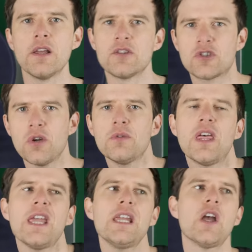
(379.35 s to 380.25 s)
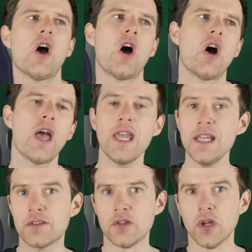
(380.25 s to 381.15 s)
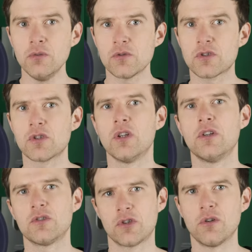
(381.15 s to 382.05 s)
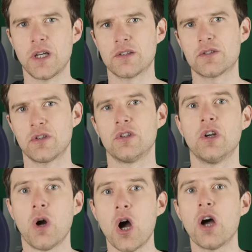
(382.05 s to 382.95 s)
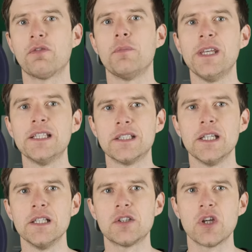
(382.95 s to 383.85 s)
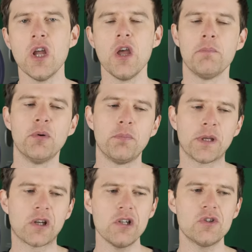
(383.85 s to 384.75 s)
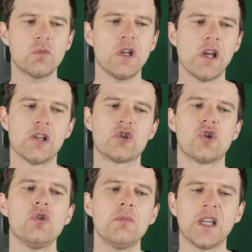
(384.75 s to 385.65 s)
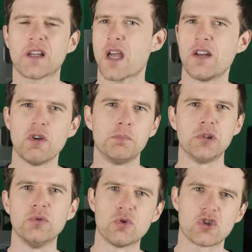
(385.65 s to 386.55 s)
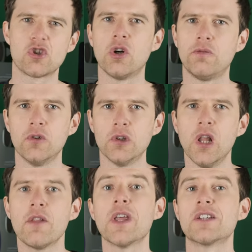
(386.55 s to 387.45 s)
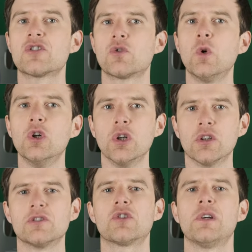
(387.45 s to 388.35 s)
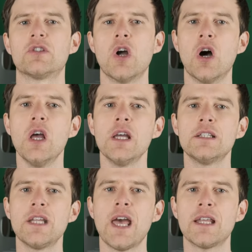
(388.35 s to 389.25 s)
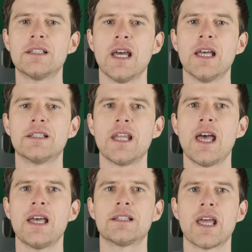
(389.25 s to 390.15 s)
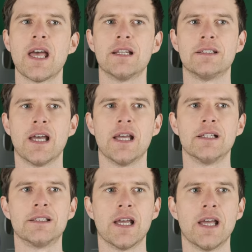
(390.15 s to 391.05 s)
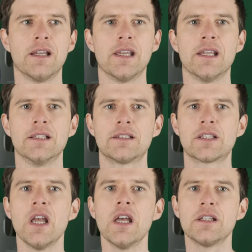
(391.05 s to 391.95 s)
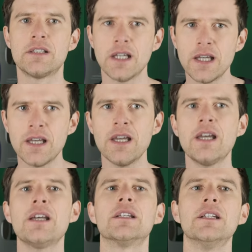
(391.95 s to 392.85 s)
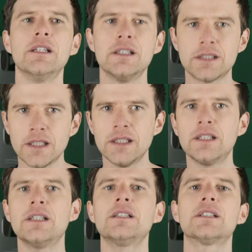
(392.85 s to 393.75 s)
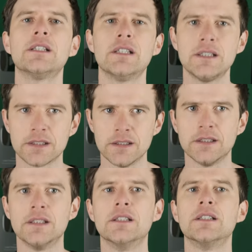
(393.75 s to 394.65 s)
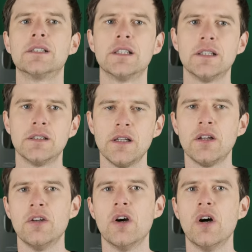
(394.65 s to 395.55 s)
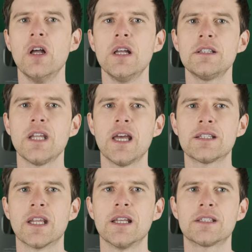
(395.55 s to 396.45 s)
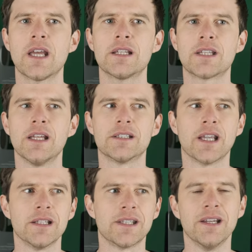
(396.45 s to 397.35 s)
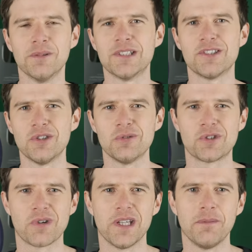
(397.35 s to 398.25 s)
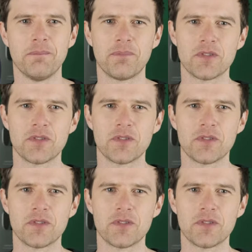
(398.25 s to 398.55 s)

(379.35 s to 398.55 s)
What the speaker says: So they are eighth notes. So that's, you know, half a beat each. But because we're assuming a kind of a blues shuffle, they're swung. So it's not da da da da da da. It's da da da da da da. Not da da da da da da, which is too straight.